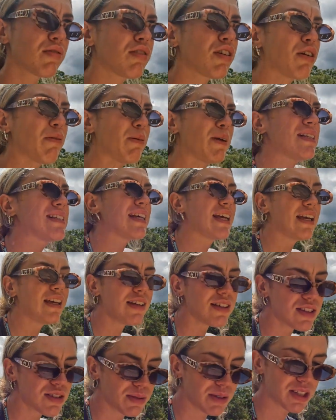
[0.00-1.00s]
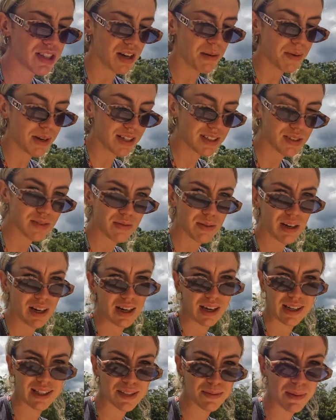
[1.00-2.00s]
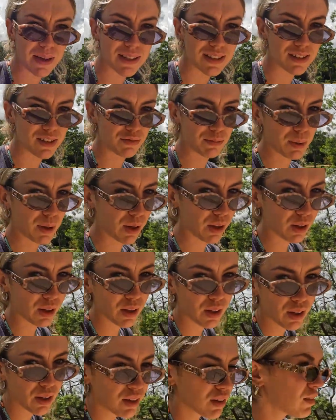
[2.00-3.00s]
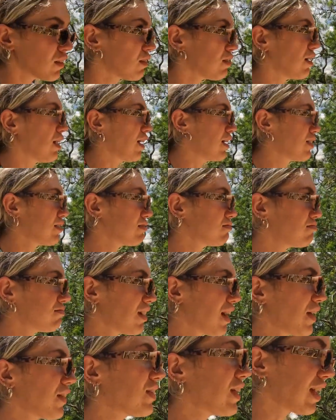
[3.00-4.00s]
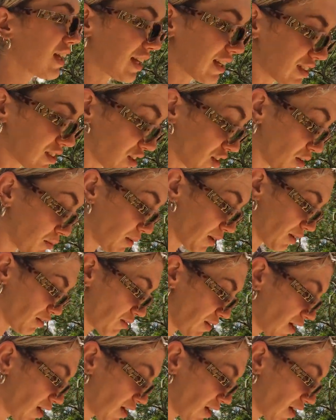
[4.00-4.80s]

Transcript: rupees each, which I mean, it's pretty expensive, but I, I think it's going to be a